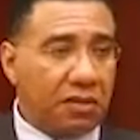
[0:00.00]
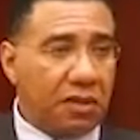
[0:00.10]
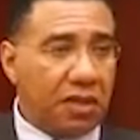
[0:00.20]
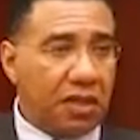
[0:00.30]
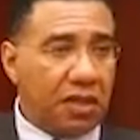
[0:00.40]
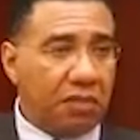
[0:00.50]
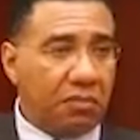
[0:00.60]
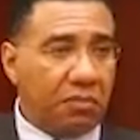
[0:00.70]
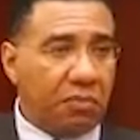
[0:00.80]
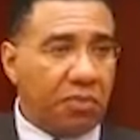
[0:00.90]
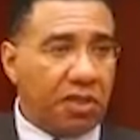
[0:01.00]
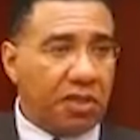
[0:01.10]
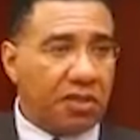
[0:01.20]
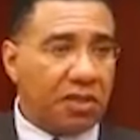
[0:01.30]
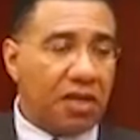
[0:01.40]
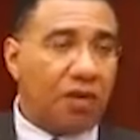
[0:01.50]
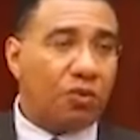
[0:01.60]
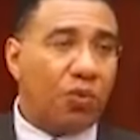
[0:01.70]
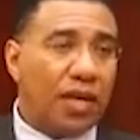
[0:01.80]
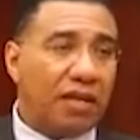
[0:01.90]
the police is not
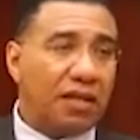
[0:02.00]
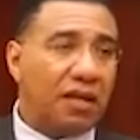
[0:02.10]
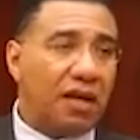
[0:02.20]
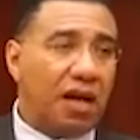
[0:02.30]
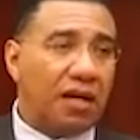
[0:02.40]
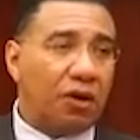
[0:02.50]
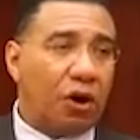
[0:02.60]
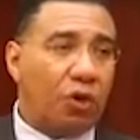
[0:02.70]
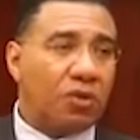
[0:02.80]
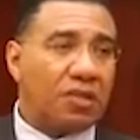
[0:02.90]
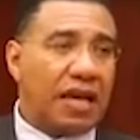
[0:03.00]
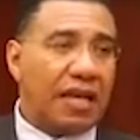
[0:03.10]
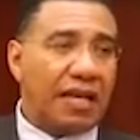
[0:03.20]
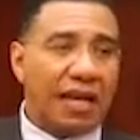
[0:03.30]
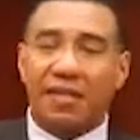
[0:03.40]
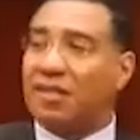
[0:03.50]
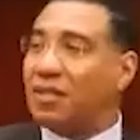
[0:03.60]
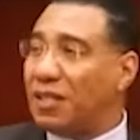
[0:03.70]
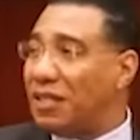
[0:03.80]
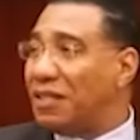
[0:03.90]
waiting on an outside
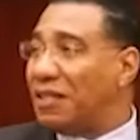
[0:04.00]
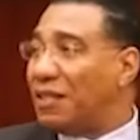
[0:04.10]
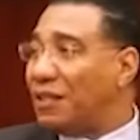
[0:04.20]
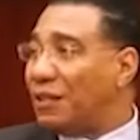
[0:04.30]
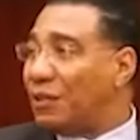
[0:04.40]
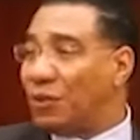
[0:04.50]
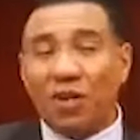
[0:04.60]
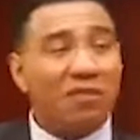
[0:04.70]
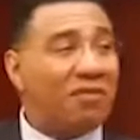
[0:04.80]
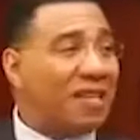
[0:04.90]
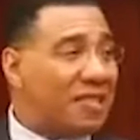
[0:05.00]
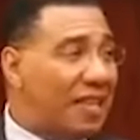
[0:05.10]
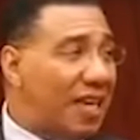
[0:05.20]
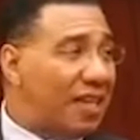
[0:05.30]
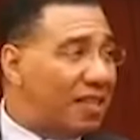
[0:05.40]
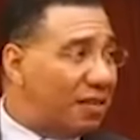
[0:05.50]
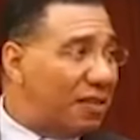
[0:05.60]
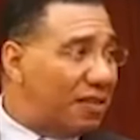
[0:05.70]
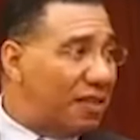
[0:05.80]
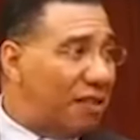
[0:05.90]
entity to investigate
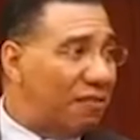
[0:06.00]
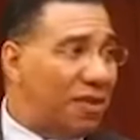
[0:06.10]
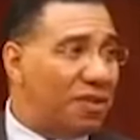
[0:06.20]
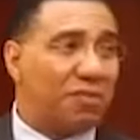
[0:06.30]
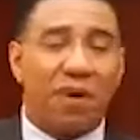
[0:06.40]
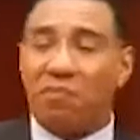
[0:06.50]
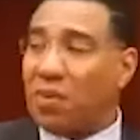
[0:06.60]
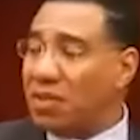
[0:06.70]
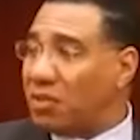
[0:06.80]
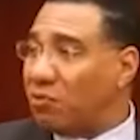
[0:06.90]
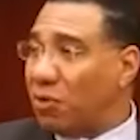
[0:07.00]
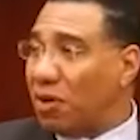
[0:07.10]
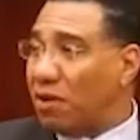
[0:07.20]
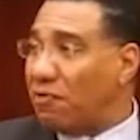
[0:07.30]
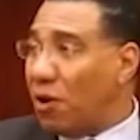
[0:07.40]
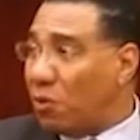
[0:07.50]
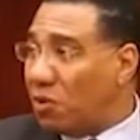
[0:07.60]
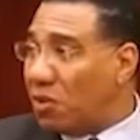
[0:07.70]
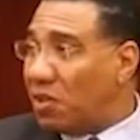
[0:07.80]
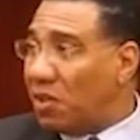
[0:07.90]
it if its members run afoul
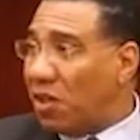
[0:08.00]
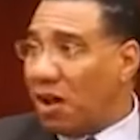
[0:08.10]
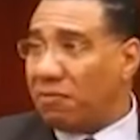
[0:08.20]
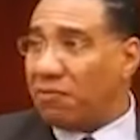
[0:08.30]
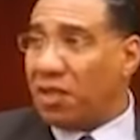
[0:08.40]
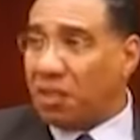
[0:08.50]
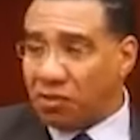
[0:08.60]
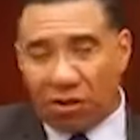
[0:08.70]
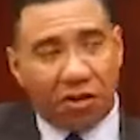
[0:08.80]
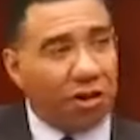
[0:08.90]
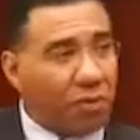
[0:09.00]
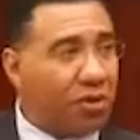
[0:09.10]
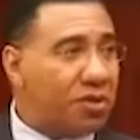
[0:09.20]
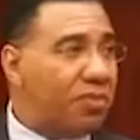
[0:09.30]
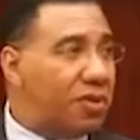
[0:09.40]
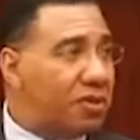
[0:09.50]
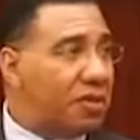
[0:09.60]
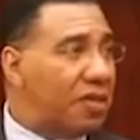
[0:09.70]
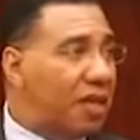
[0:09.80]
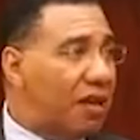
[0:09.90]
of the internal principles
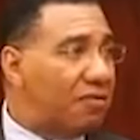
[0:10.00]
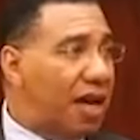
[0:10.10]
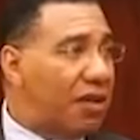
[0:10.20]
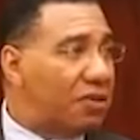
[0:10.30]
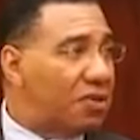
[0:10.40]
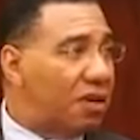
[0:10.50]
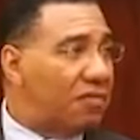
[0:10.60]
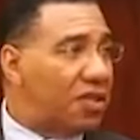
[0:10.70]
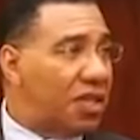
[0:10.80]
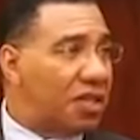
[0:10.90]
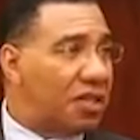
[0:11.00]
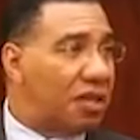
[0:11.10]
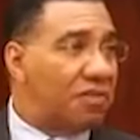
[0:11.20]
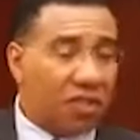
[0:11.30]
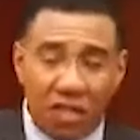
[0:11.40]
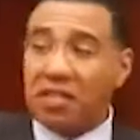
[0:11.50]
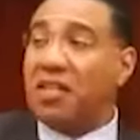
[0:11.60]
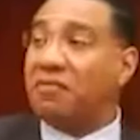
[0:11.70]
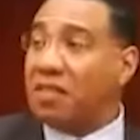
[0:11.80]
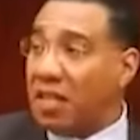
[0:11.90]
and values of the JCF. The
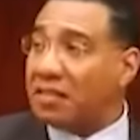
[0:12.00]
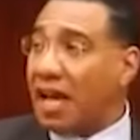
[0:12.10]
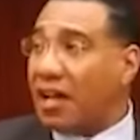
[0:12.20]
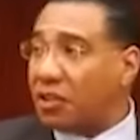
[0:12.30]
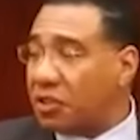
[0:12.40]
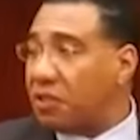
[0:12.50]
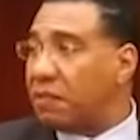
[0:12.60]
JCF takes action.